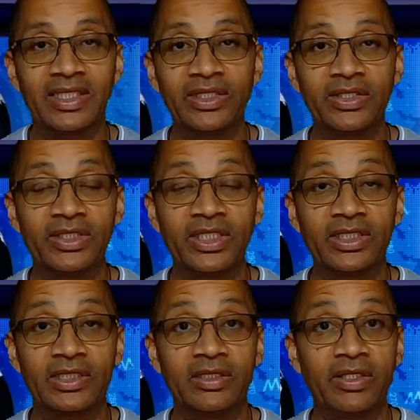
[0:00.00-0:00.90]
then
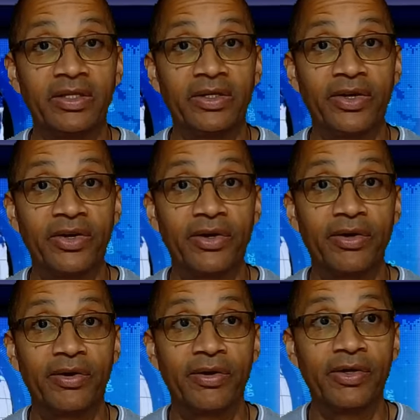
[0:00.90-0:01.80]
you're